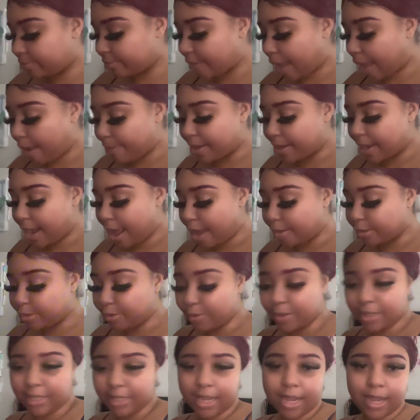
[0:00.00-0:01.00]
I've been in the house
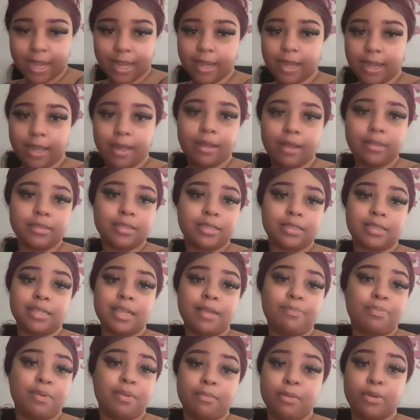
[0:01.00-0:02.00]
all day,
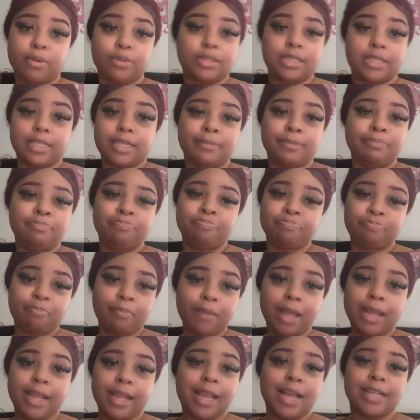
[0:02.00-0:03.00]
sleeping mostly,
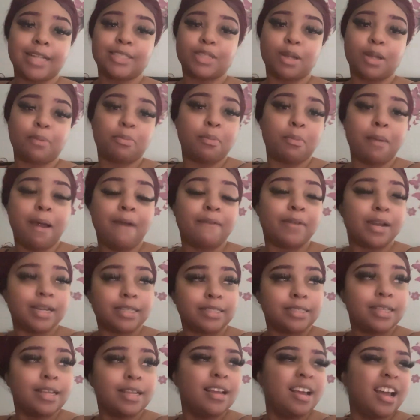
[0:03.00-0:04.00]
catching up on my
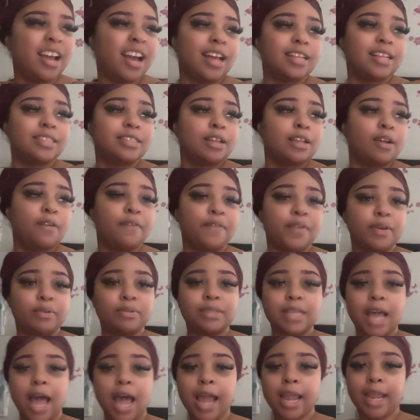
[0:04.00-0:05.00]
rest. I still feel
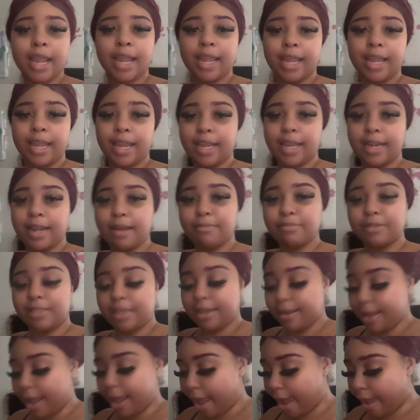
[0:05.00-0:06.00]
tired, and I'm
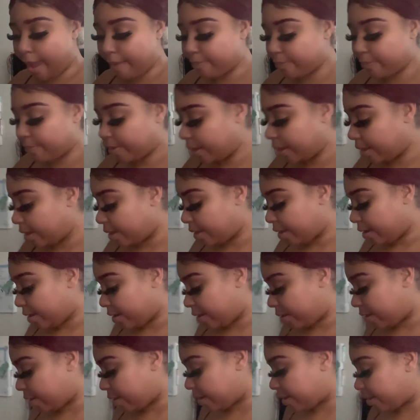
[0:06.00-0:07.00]
I'm.
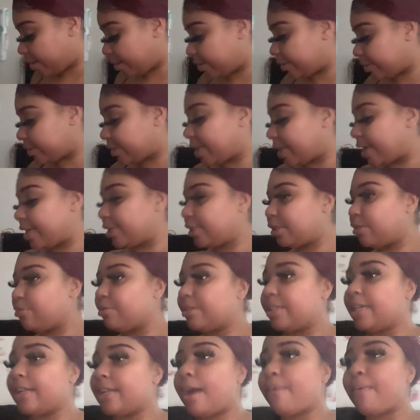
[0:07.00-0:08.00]
Today's
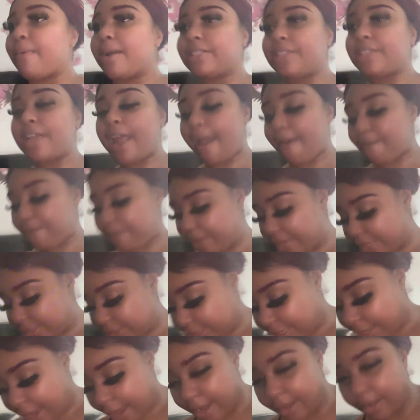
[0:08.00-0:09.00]
Tuesday, and I watch
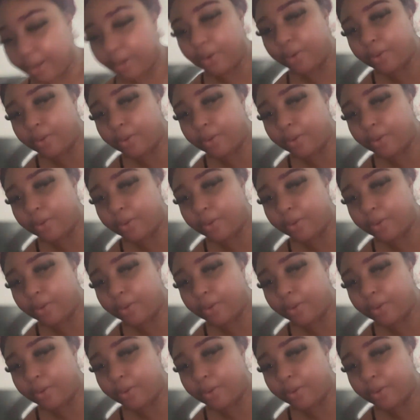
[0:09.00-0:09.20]
Catfish like